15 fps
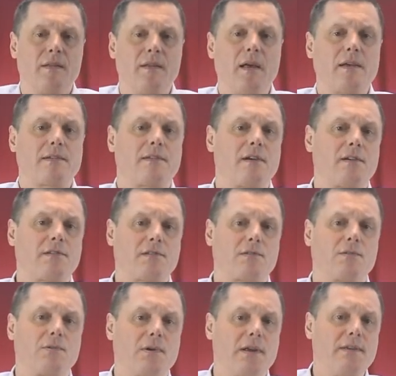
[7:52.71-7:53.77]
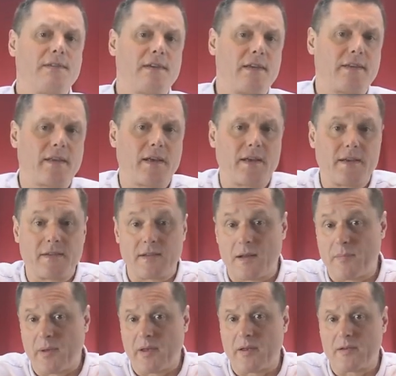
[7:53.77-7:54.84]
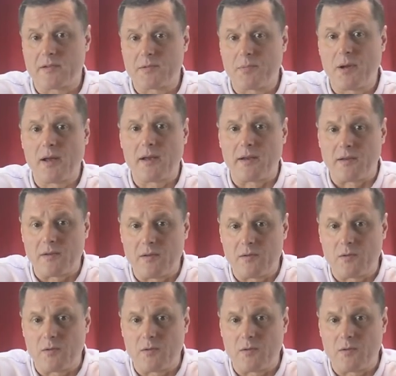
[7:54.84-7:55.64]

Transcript: Next are school inset days. Let me explain.